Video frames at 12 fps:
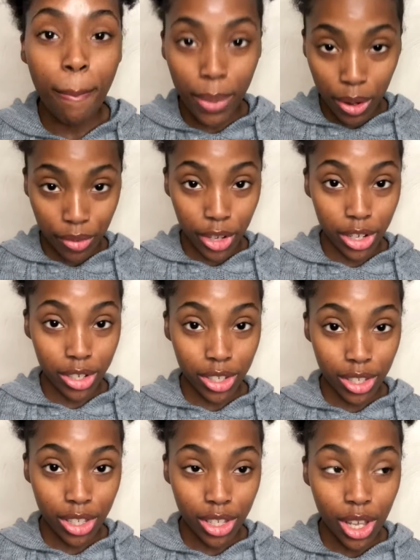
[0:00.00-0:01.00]
But
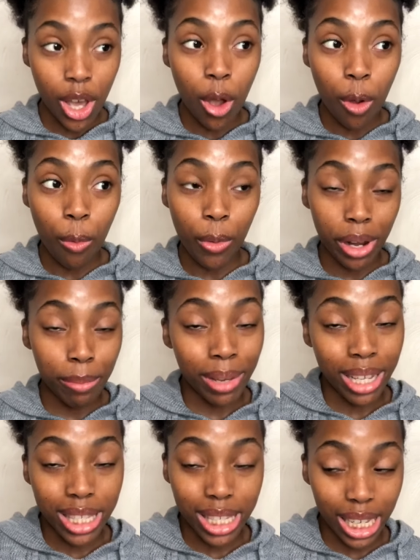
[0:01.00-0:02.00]
first, what I
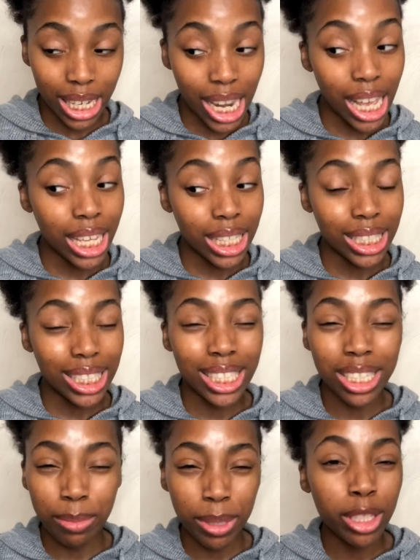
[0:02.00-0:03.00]
might say next is
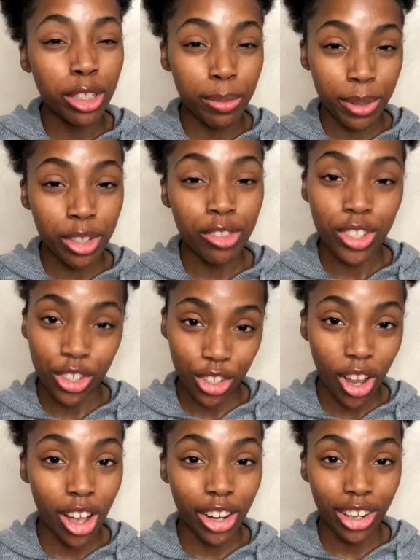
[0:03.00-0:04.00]
going to be a little bit of a
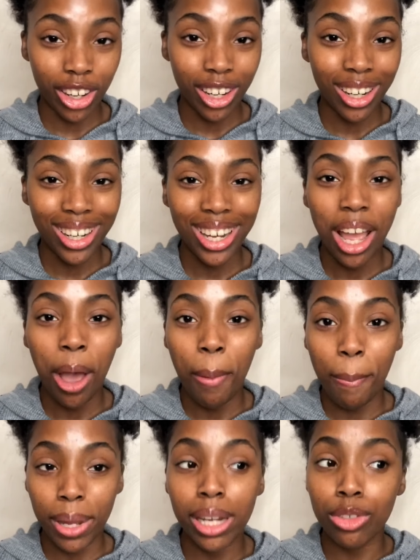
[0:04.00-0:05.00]
shocker,
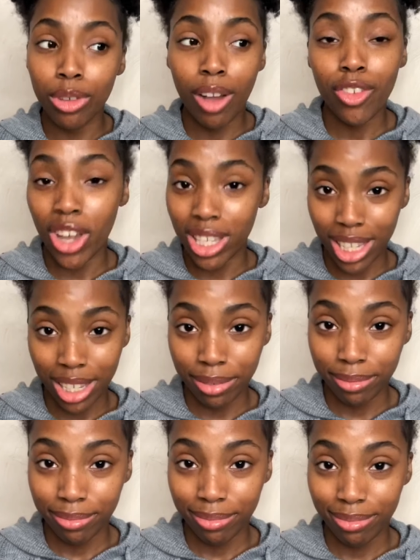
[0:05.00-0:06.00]
but I do have dry skin.
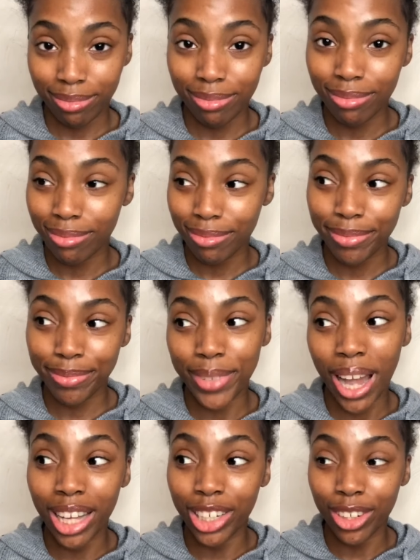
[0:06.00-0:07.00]

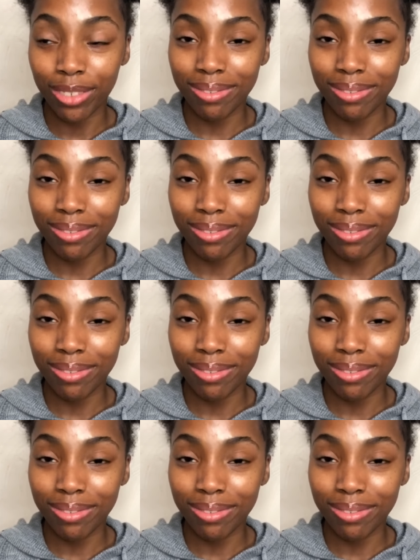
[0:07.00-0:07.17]
I know.